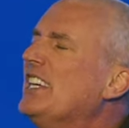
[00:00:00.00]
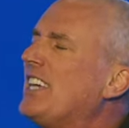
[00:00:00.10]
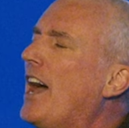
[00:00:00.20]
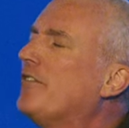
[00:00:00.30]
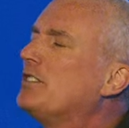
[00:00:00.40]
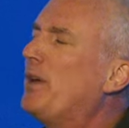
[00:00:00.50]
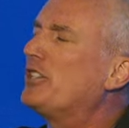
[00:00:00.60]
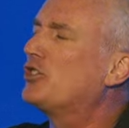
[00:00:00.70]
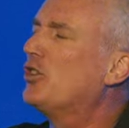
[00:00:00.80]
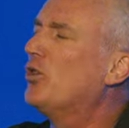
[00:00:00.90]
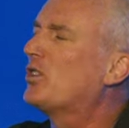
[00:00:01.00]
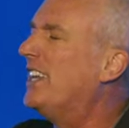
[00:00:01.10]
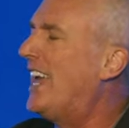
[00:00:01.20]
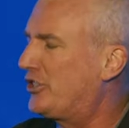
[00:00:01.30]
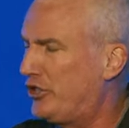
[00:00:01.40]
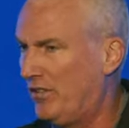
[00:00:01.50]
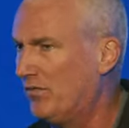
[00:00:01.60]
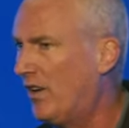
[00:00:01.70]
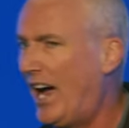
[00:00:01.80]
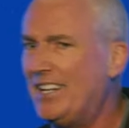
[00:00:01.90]
to have special connection,
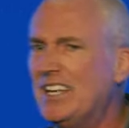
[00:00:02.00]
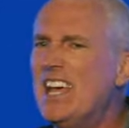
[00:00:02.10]
right?